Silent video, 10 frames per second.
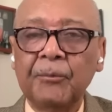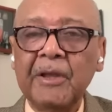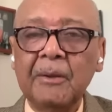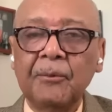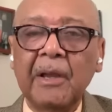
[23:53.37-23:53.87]

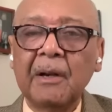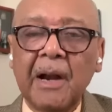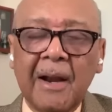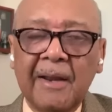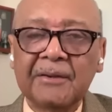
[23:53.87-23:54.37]
We, in
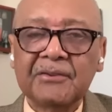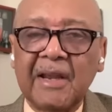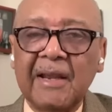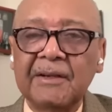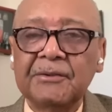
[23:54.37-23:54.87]
our
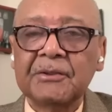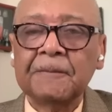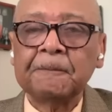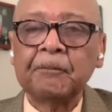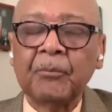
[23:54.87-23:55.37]
essays,
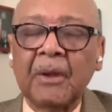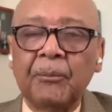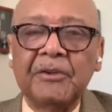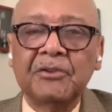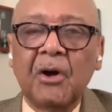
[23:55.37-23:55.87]

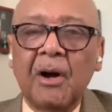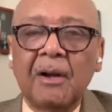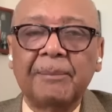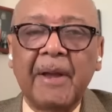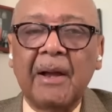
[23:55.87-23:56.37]
we
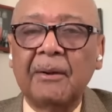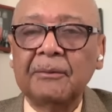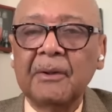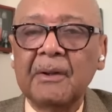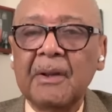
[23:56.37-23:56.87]
talk about